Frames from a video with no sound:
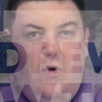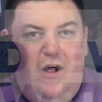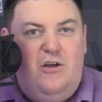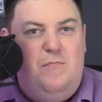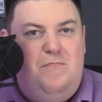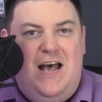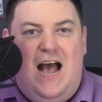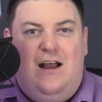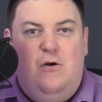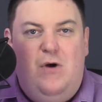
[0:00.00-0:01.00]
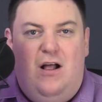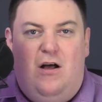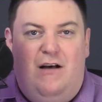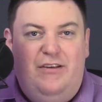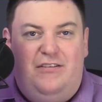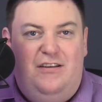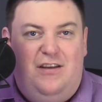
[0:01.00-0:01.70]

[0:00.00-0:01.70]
Welcome back. Well, obviously,